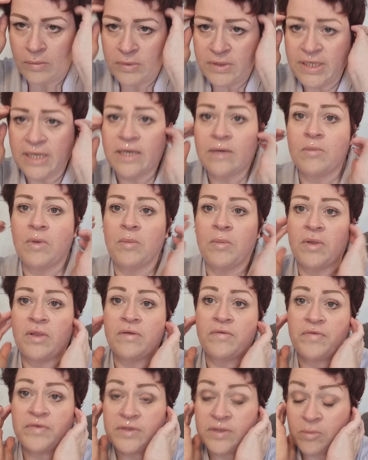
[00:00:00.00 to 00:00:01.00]
taking my
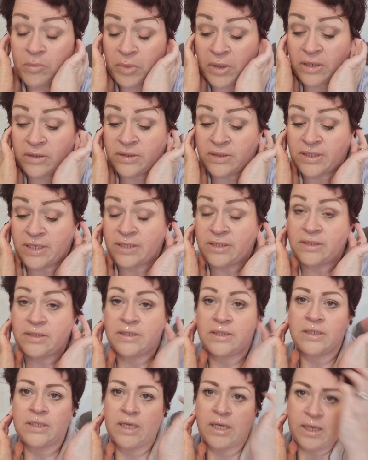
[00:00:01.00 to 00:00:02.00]
mother for some blood tests
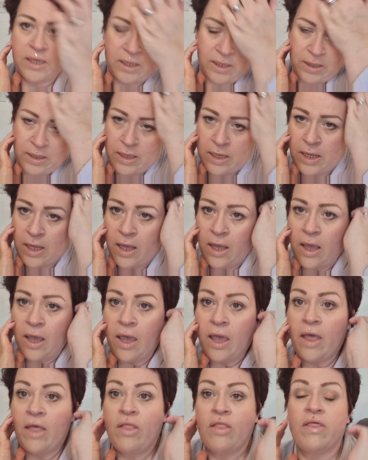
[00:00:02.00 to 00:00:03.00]
today.
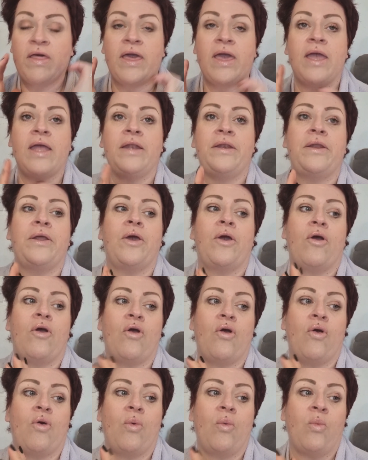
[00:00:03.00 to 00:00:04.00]
Then
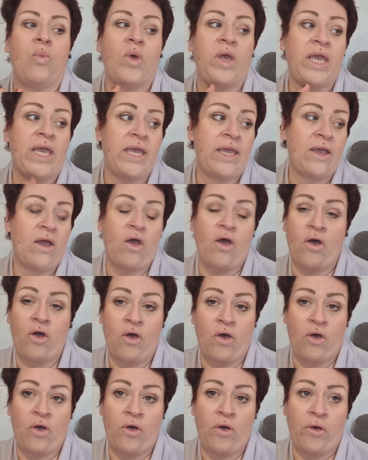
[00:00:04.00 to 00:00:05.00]
we
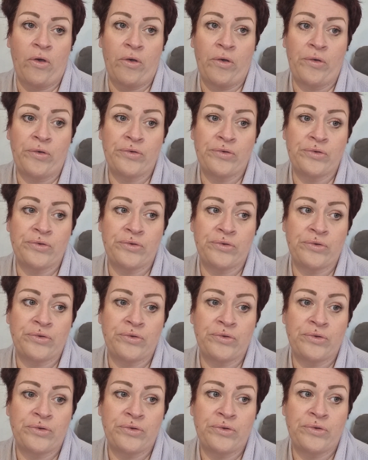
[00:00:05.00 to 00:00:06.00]
are
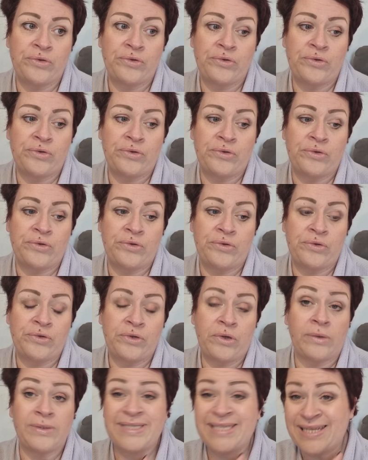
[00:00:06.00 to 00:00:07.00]

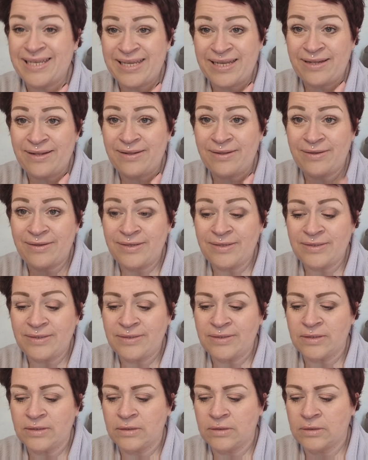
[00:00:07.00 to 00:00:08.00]
going to
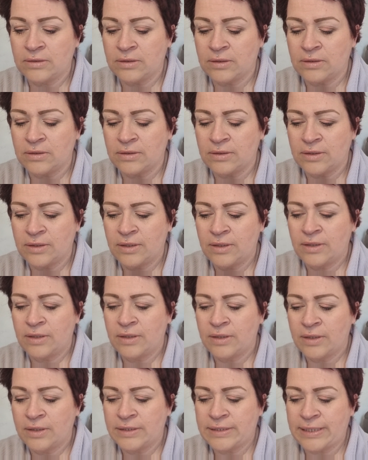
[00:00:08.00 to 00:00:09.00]
Lidl's
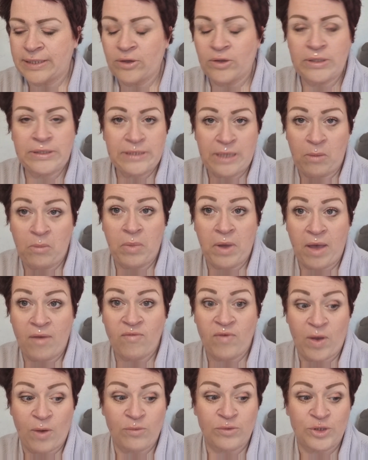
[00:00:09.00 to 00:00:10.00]
because I got a
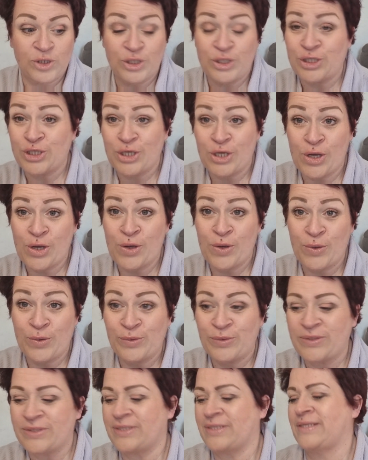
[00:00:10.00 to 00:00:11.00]
£10 voucher to
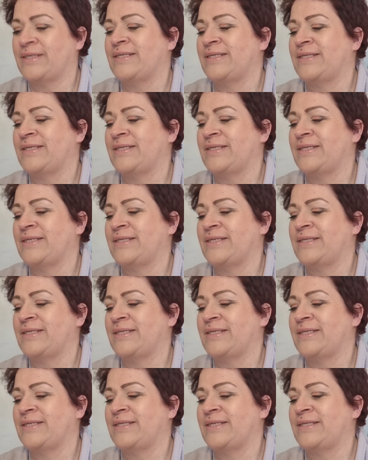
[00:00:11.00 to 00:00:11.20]
use.